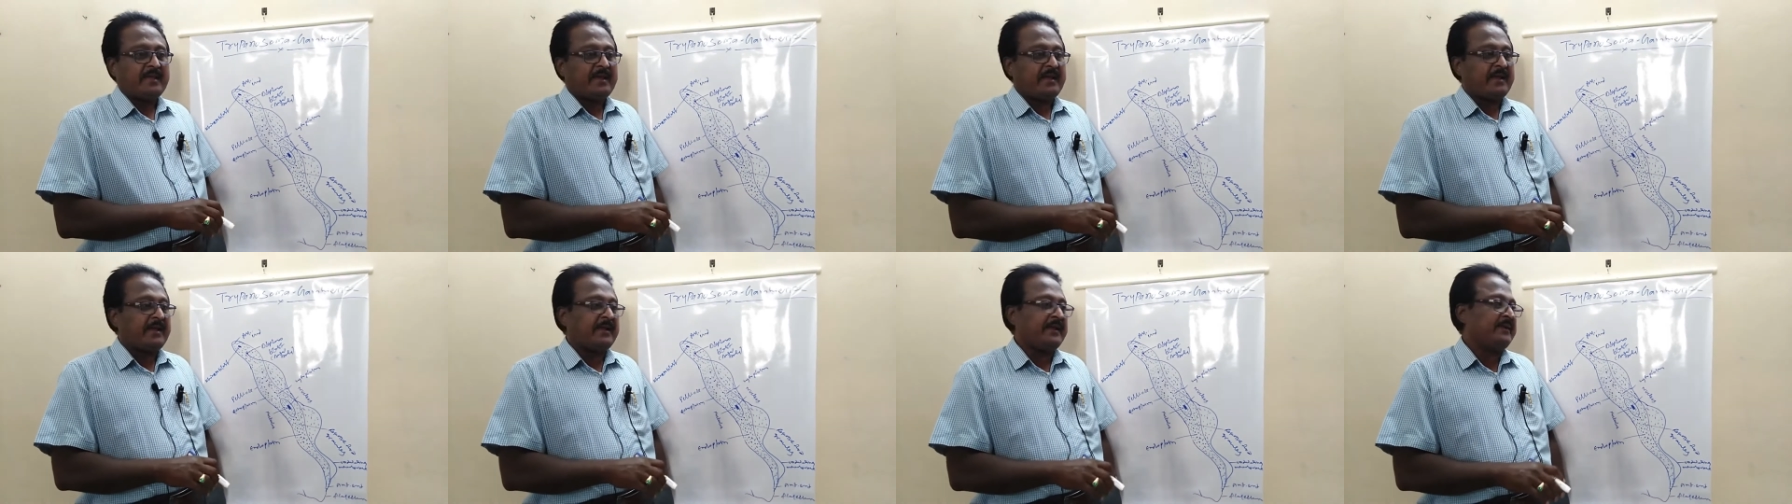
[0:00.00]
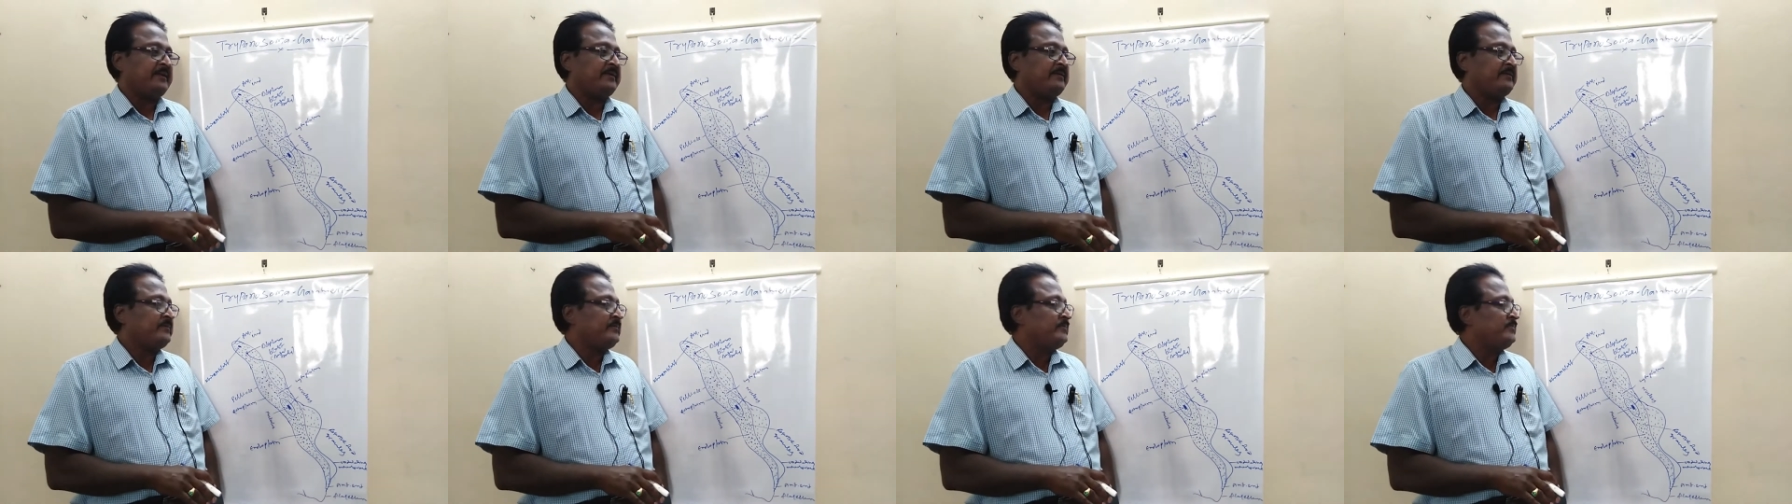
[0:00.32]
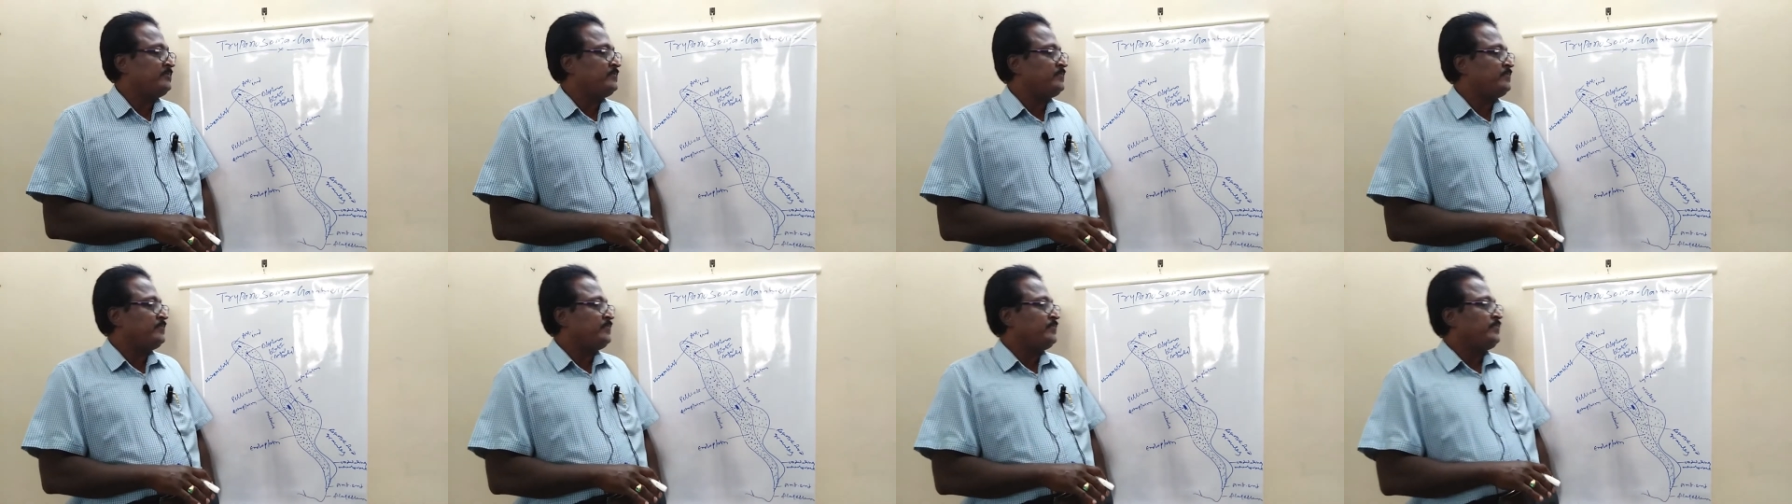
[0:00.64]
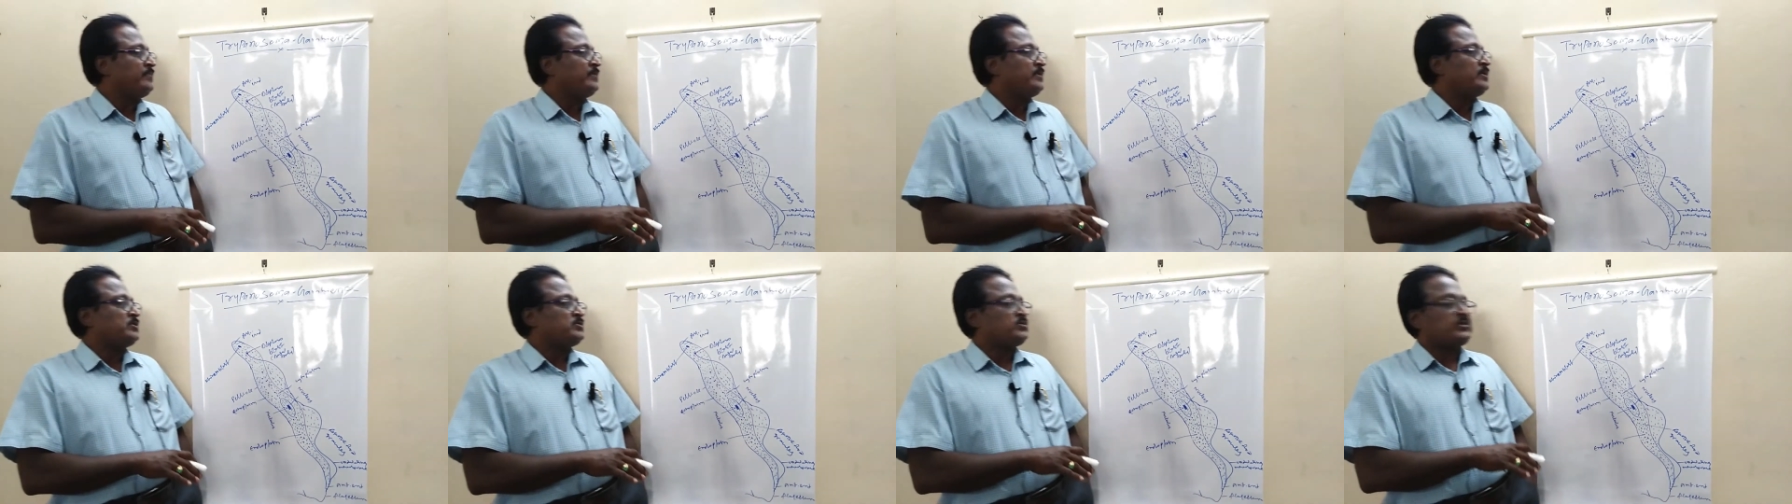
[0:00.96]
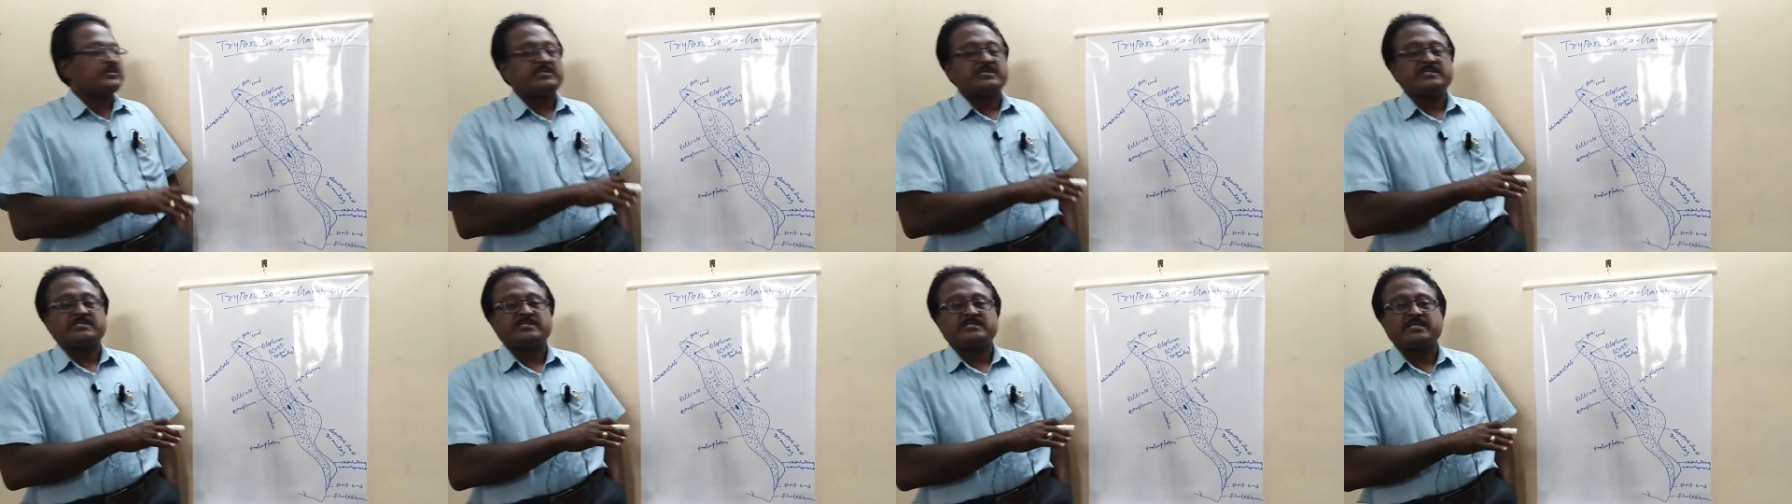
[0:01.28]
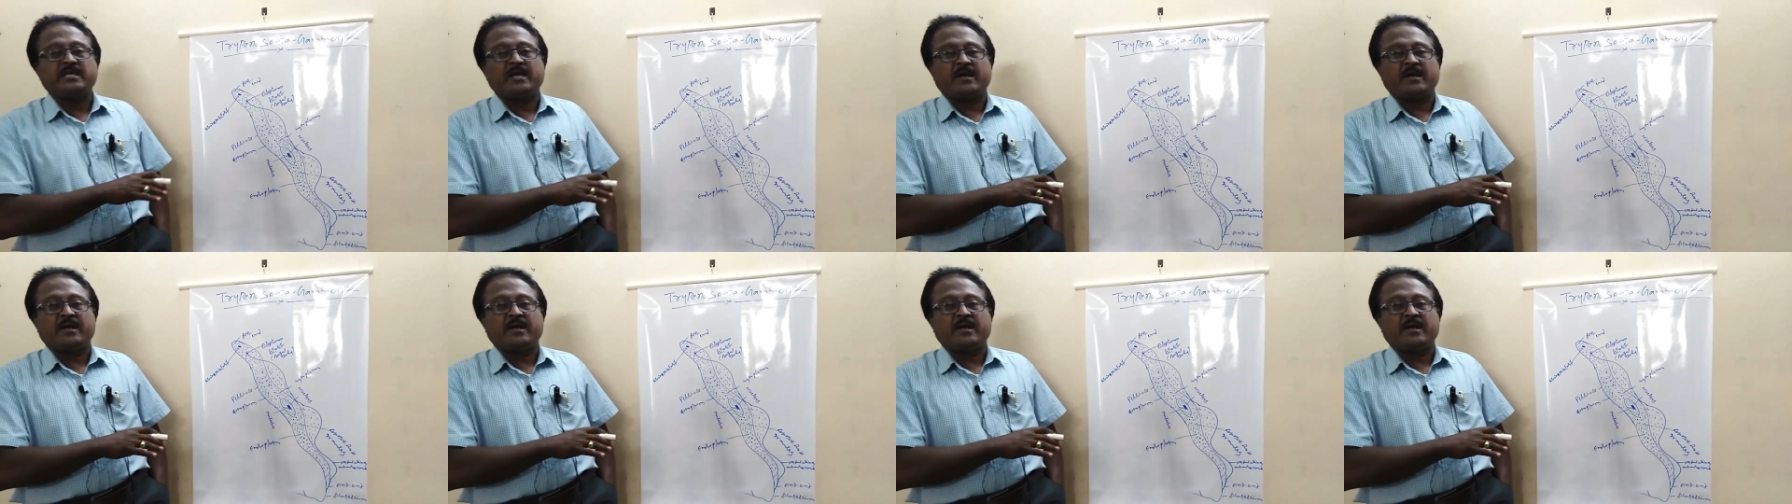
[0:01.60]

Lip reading: And so this is